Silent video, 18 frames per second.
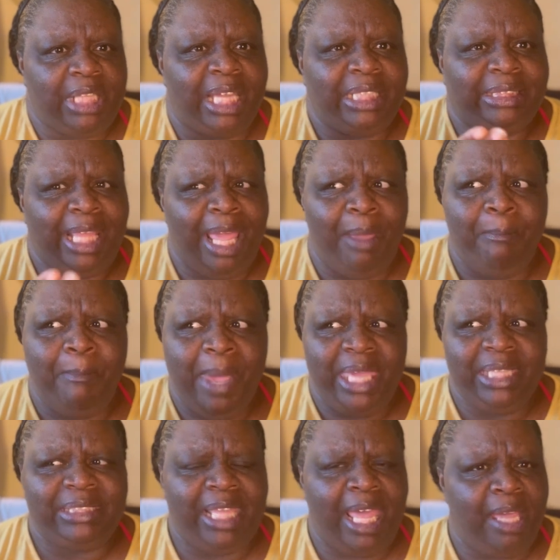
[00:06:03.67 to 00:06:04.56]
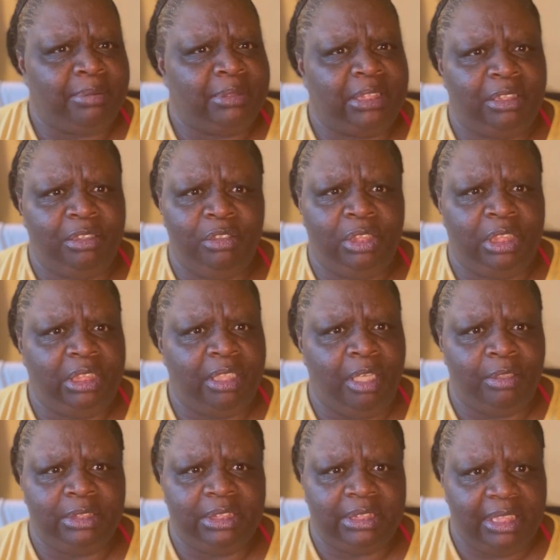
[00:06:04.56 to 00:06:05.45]
Like that makes absolutely
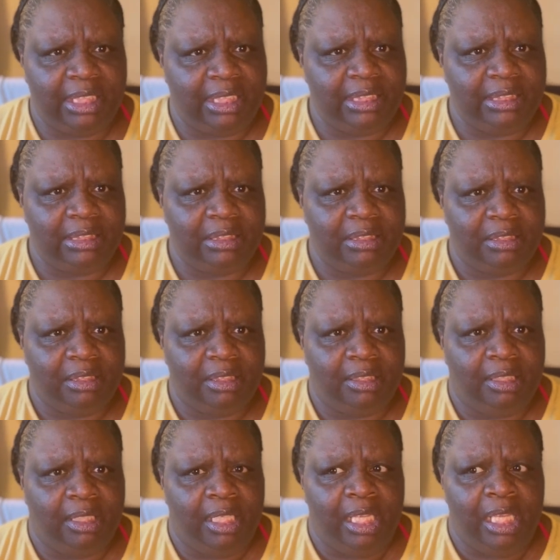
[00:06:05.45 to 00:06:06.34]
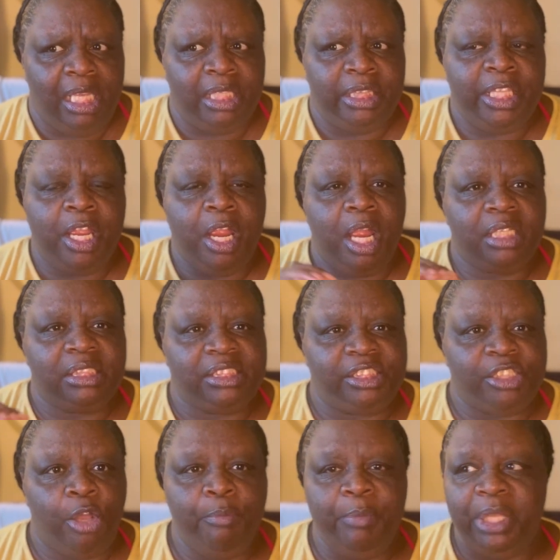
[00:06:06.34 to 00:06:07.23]
no sense. There are
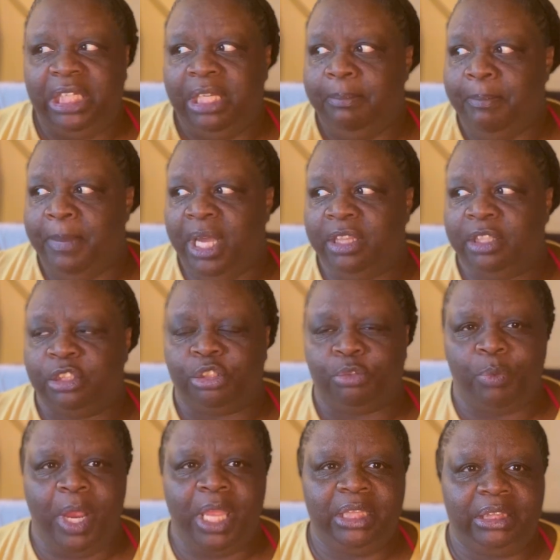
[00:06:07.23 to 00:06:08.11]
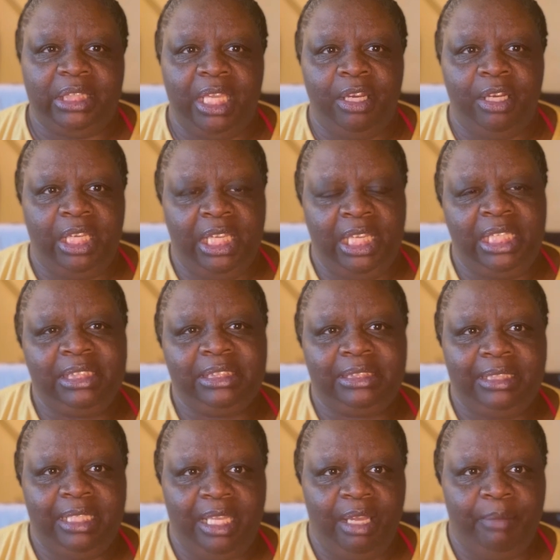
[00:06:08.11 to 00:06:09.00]
so many mothers right there in
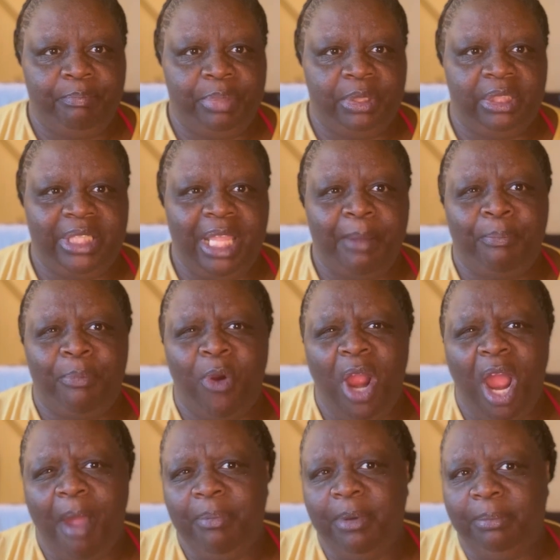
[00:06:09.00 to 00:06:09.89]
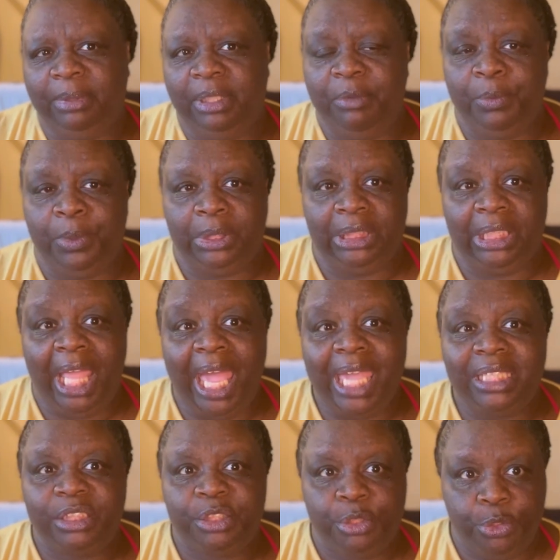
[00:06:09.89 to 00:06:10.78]
Tampa that probably would
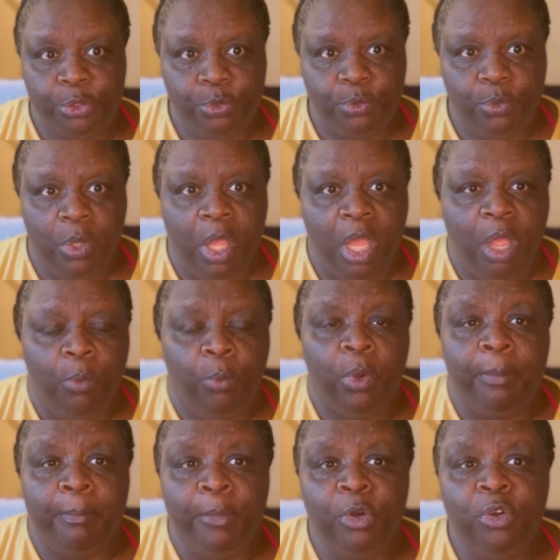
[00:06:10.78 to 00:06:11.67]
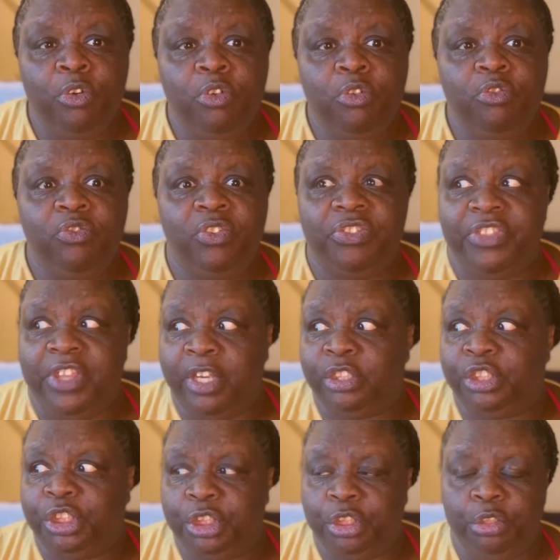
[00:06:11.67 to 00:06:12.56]
like to remove
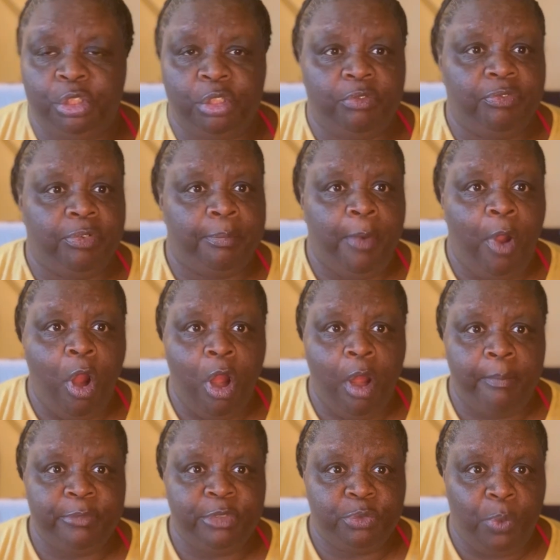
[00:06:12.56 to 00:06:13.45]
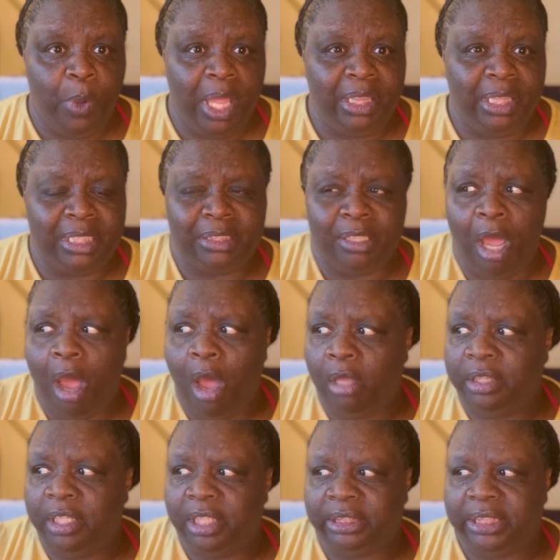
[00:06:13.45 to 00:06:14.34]
their children from harm's way. That's
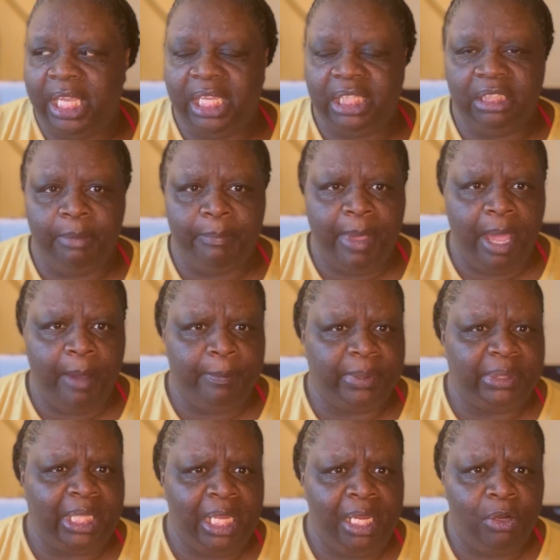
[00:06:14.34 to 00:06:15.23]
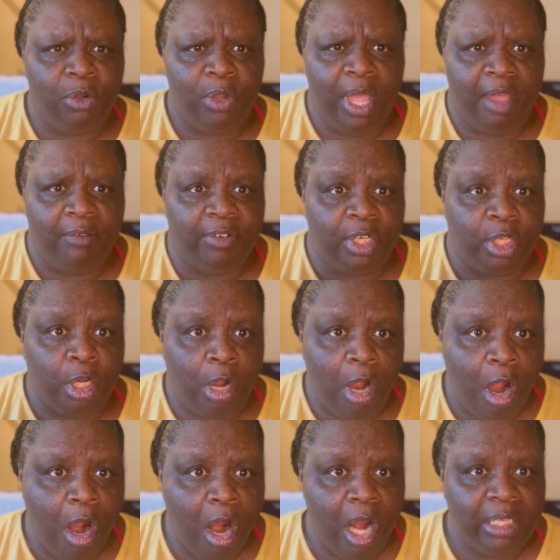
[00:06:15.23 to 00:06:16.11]
all they're thinking about, but they don't have a
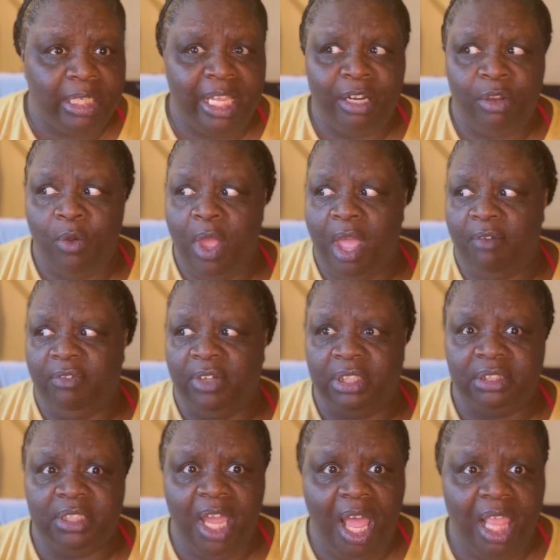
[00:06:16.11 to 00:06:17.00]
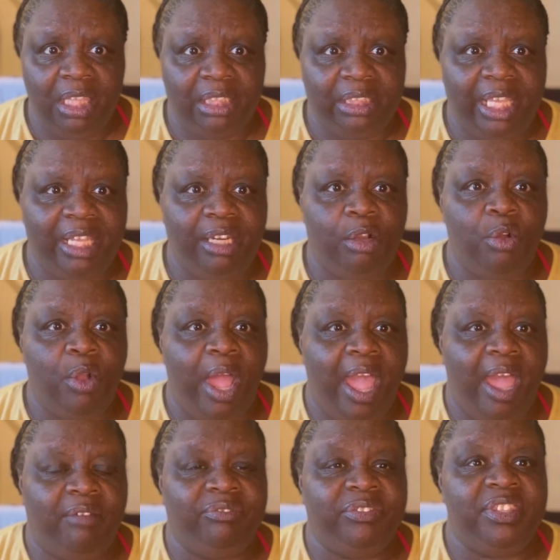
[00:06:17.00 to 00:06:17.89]
car, they don't have a dollar, they don't
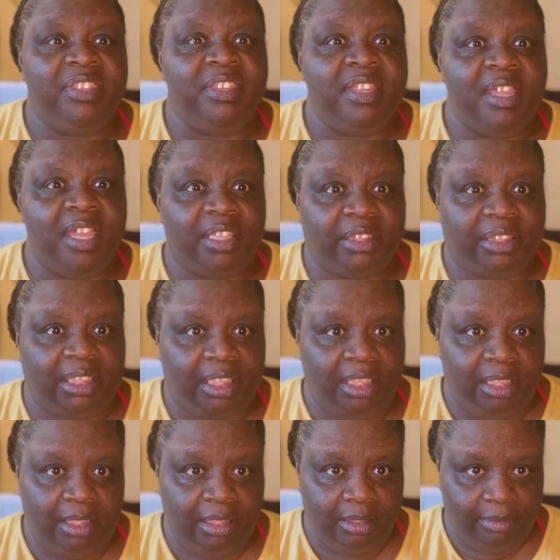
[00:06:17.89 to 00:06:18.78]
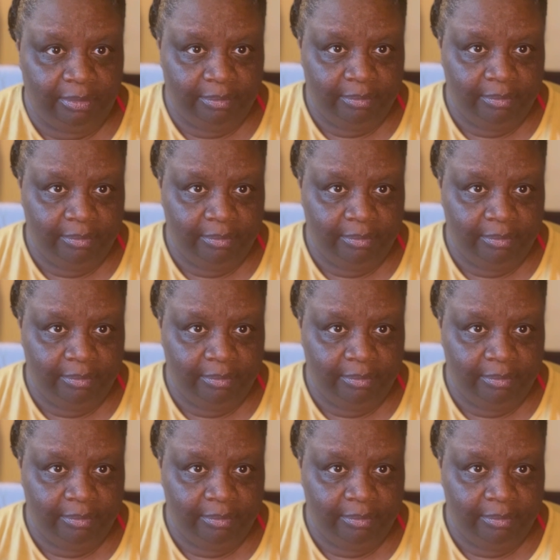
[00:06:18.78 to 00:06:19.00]
have nothing.